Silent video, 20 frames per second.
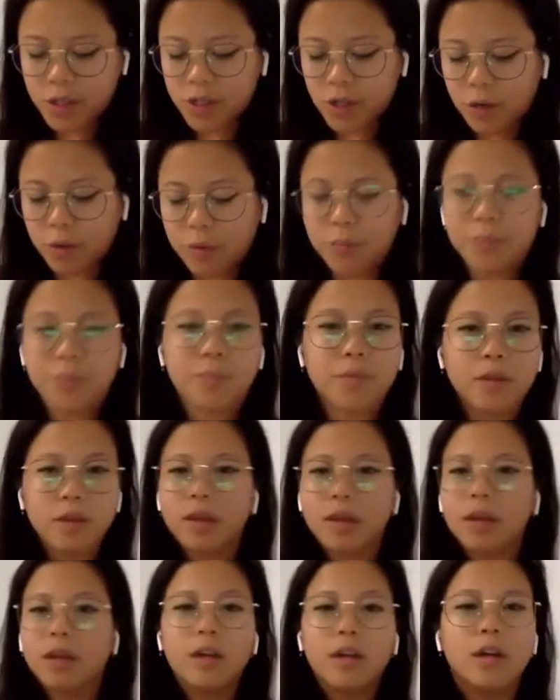So
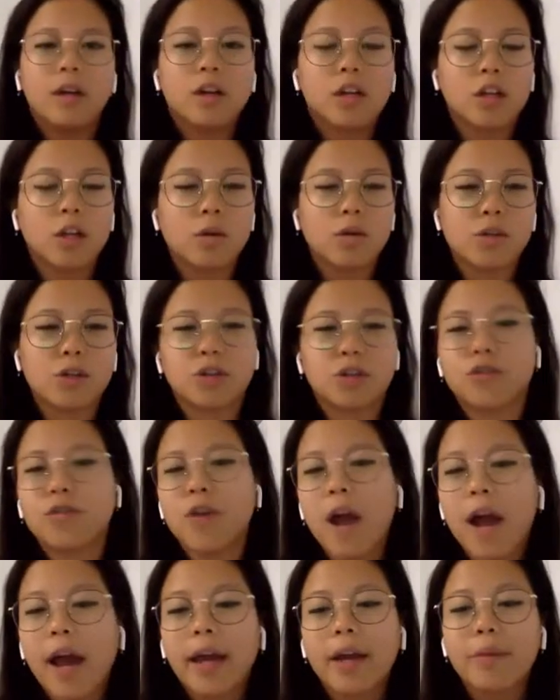clothes are
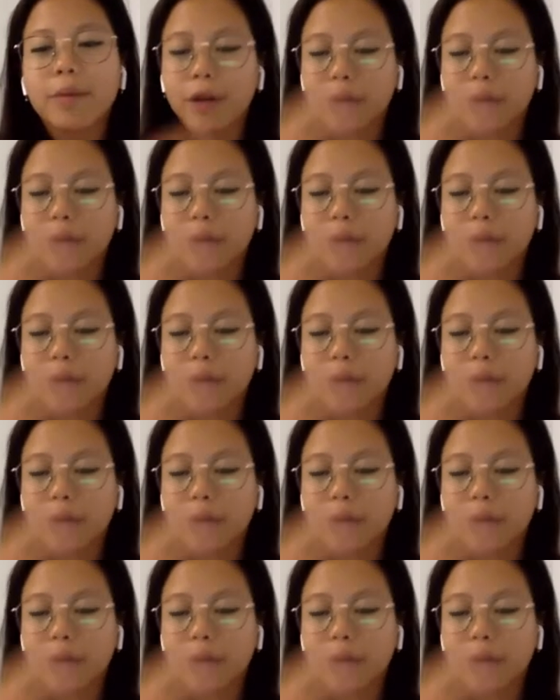dry.